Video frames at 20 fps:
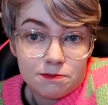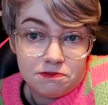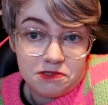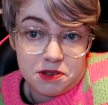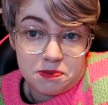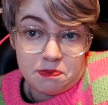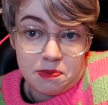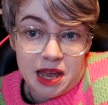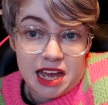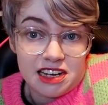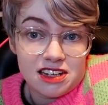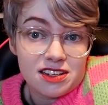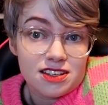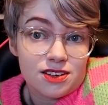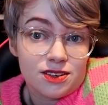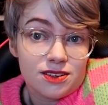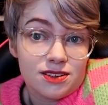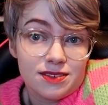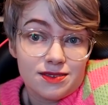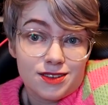Depends
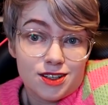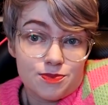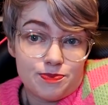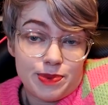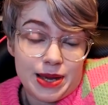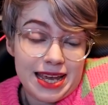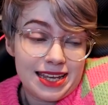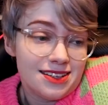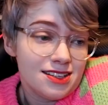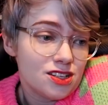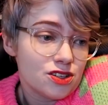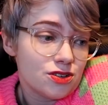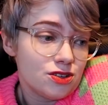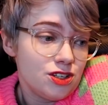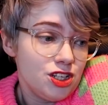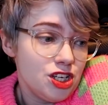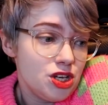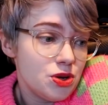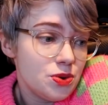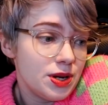on depends on
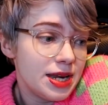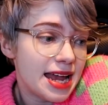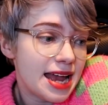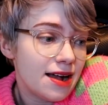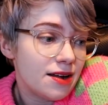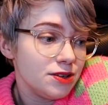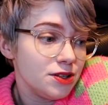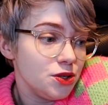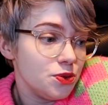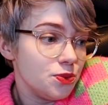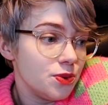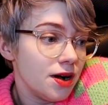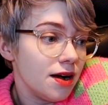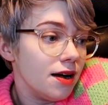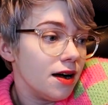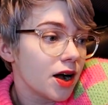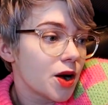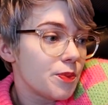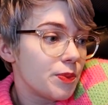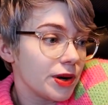you and how you
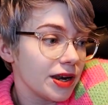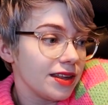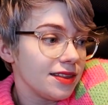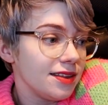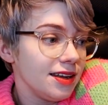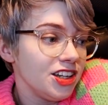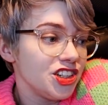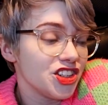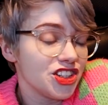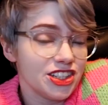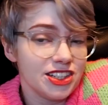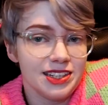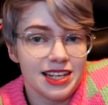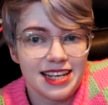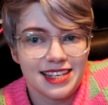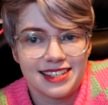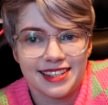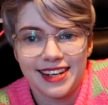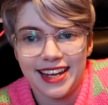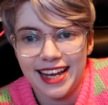work, but I think just
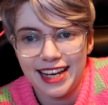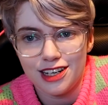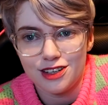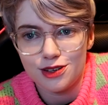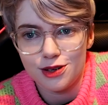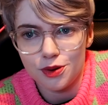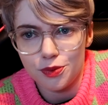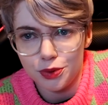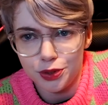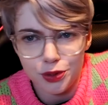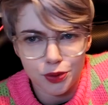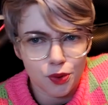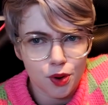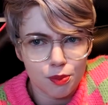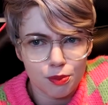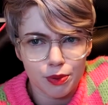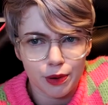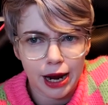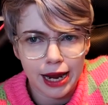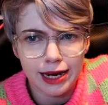listening to your
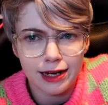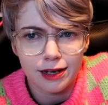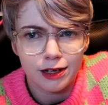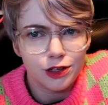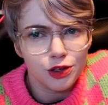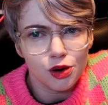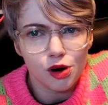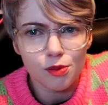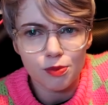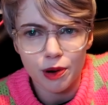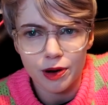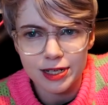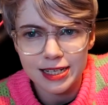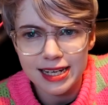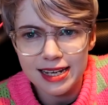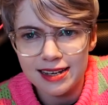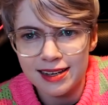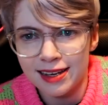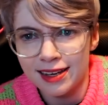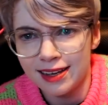brain and your
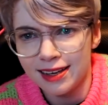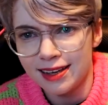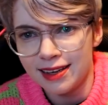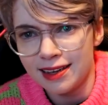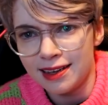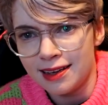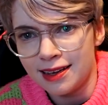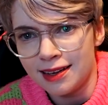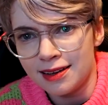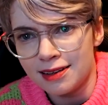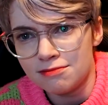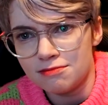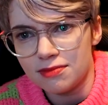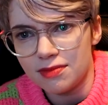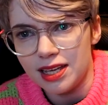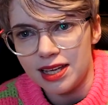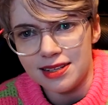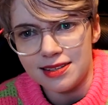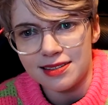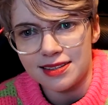body
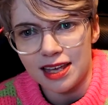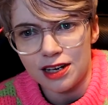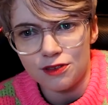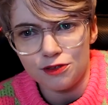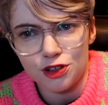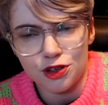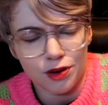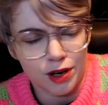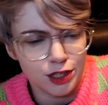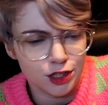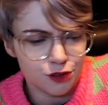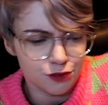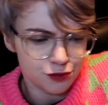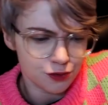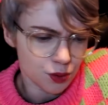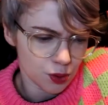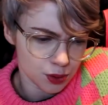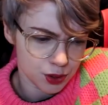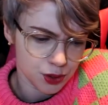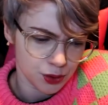instead of trying to
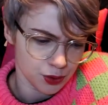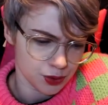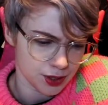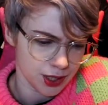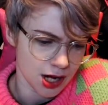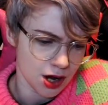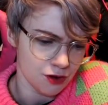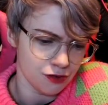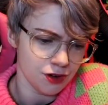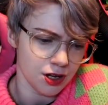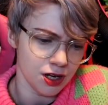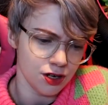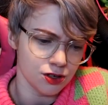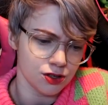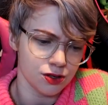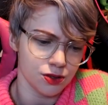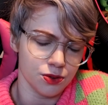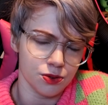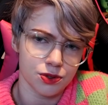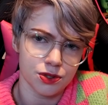force yourself
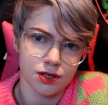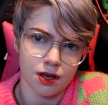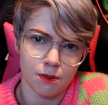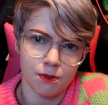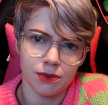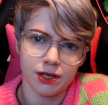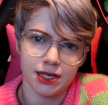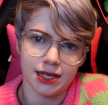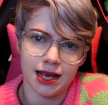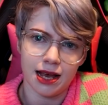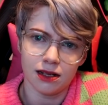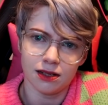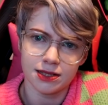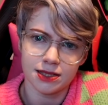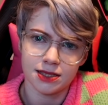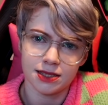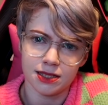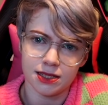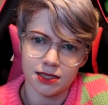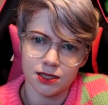into somebody
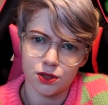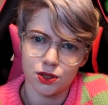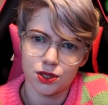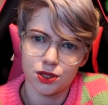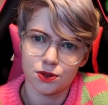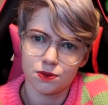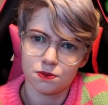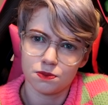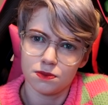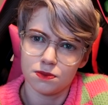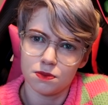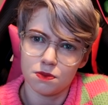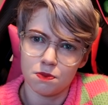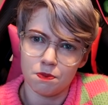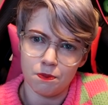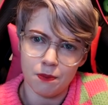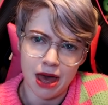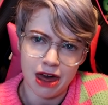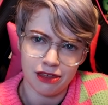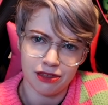else's
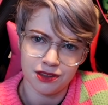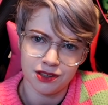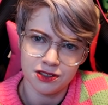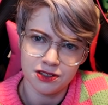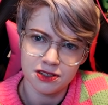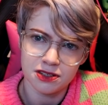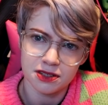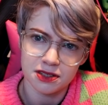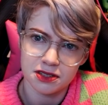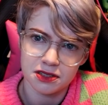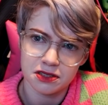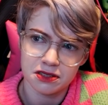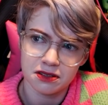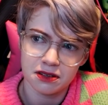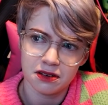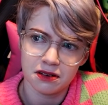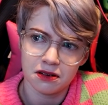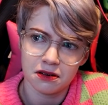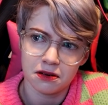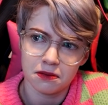method
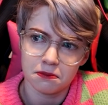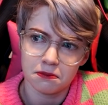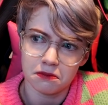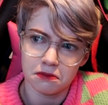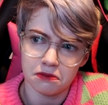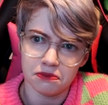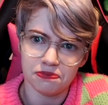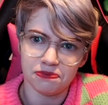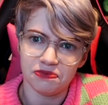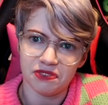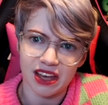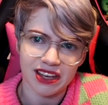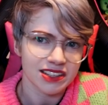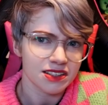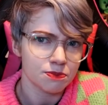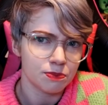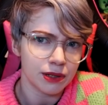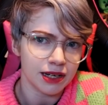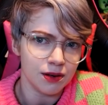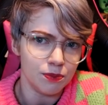
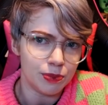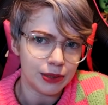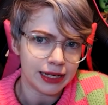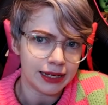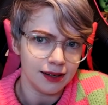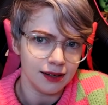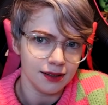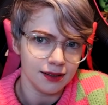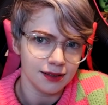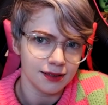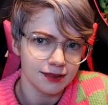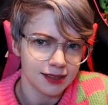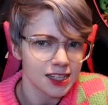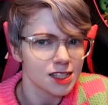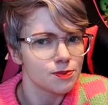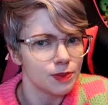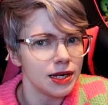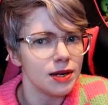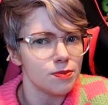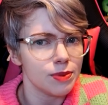that's been a big
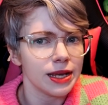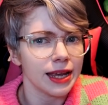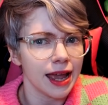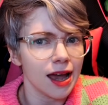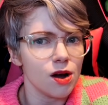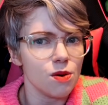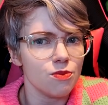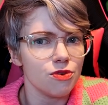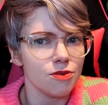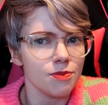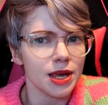that's been a big help for